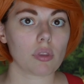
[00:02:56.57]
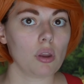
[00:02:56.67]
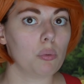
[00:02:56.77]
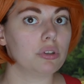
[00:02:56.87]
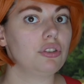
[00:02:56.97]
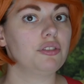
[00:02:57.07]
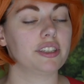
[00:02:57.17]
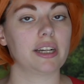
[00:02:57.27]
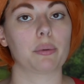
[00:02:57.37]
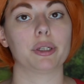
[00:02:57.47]
Once you've figured
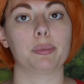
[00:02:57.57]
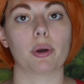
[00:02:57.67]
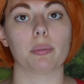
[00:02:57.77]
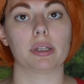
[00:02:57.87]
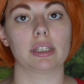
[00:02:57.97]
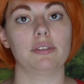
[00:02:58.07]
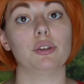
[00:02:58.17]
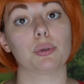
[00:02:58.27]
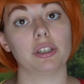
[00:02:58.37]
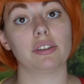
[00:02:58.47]
out where your Pokemon live, you're
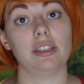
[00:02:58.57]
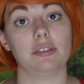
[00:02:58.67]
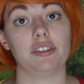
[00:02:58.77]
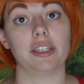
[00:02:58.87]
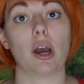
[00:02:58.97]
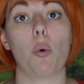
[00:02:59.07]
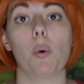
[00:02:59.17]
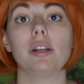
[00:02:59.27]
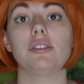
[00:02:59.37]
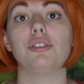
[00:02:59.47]
going to need to figure out
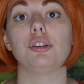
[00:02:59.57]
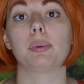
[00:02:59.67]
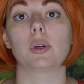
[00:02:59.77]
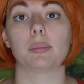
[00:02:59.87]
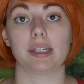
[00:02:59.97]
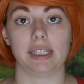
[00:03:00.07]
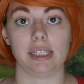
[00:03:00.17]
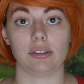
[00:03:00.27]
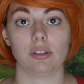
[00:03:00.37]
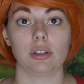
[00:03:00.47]
what does your Pokemon eat.